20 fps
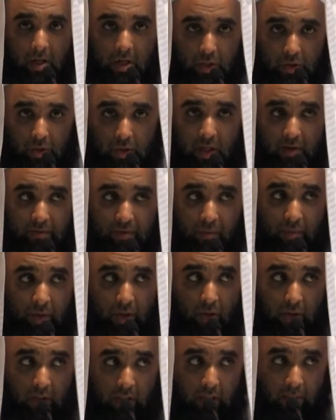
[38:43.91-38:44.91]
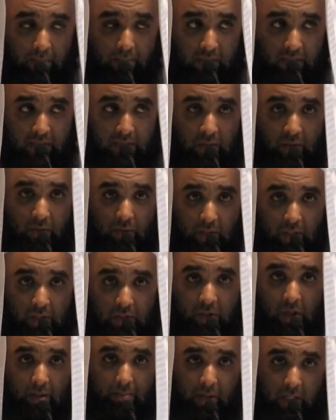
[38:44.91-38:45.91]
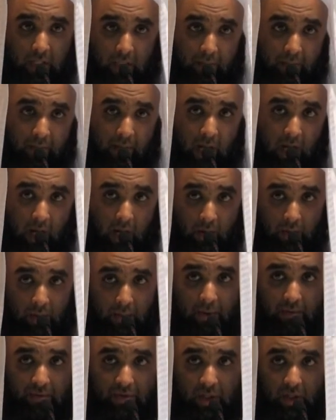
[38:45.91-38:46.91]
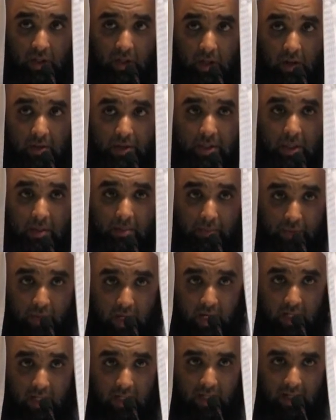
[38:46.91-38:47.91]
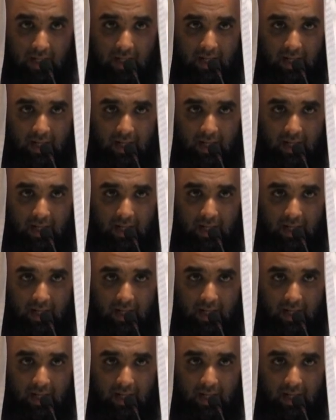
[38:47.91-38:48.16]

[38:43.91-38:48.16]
So therefore, we know that the person who does not pray how the Prophet sallallahu alaihi wasallam prayed,